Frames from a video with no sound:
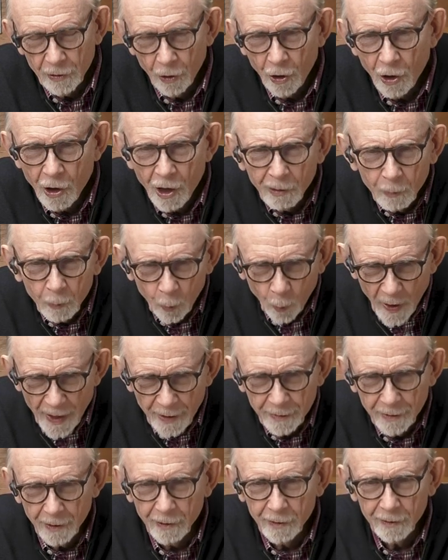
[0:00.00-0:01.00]
All
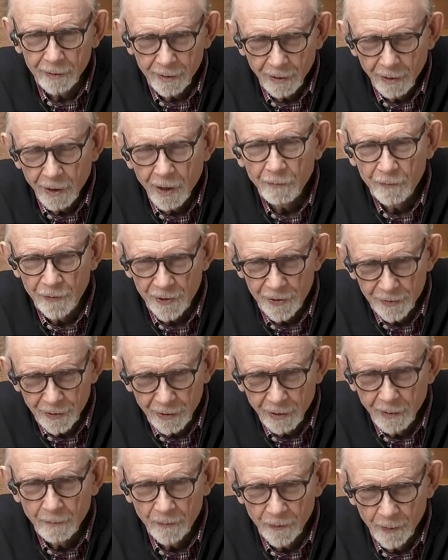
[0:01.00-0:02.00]
wet-hulled coffees
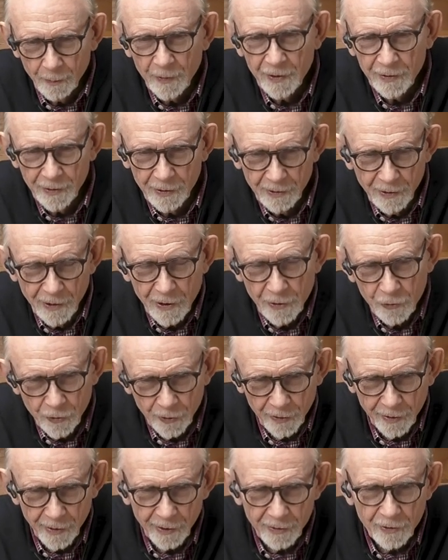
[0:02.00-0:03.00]
come from Indonesia.
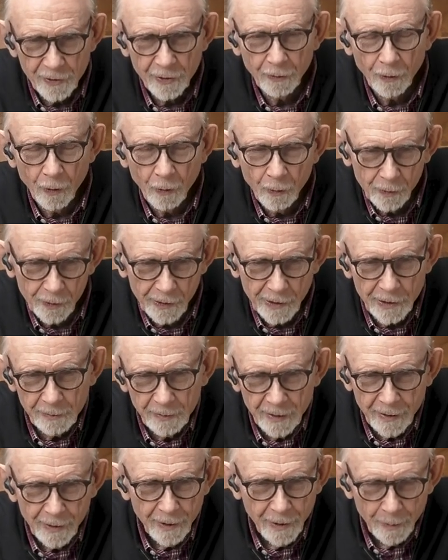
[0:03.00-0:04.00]
That's the only
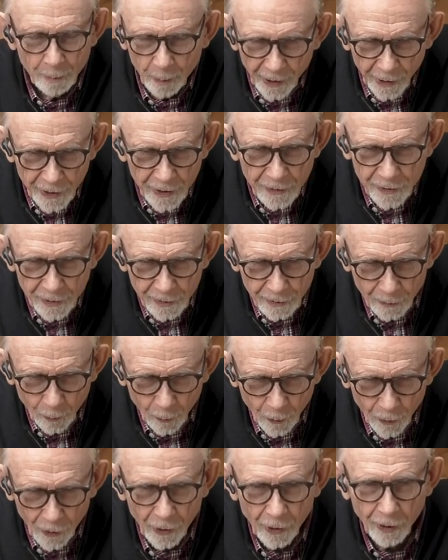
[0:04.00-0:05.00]
place in the
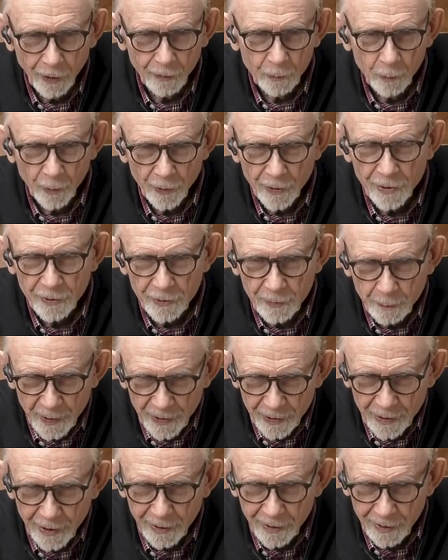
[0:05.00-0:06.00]
world where this
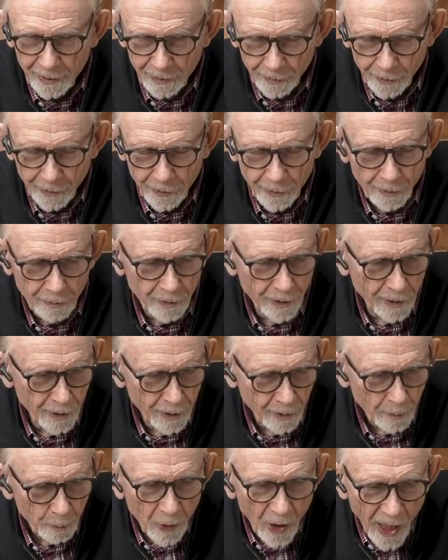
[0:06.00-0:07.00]
particular
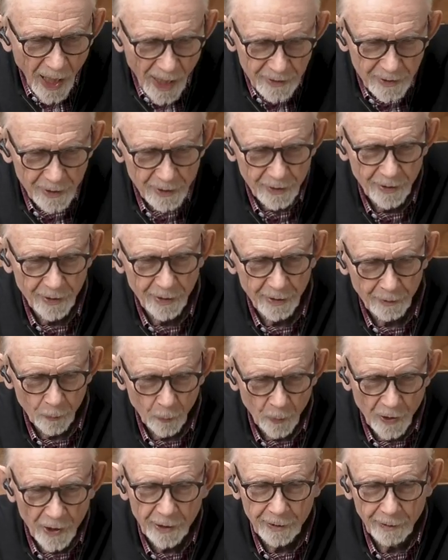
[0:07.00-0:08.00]
processing
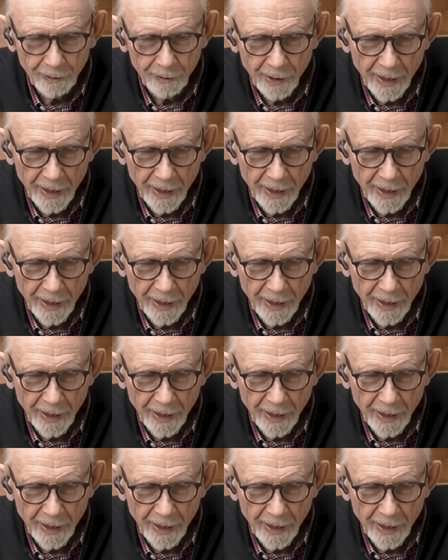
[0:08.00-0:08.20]
wrinkle